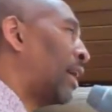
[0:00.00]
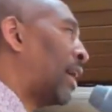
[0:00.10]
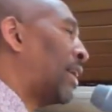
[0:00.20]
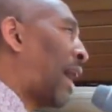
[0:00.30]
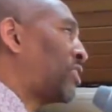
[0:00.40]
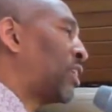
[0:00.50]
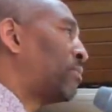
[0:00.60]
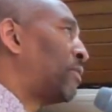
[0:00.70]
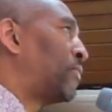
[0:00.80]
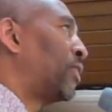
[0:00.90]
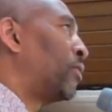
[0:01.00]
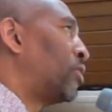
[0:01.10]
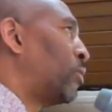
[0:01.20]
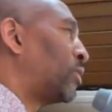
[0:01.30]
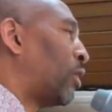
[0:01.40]
and ask Him to fill
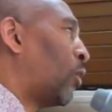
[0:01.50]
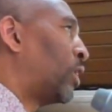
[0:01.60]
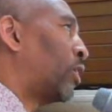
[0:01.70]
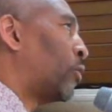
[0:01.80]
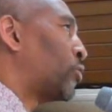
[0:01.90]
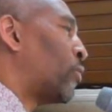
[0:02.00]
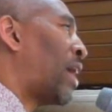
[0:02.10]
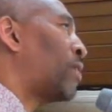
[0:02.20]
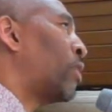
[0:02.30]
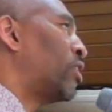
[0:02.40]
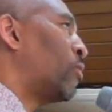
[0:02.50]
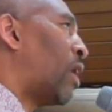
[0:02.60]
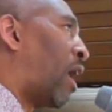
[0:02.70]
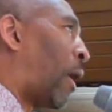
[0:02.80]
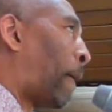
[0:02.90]
you with the Holy Ghost right where you
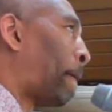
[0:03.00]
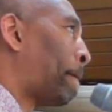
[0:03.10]
are.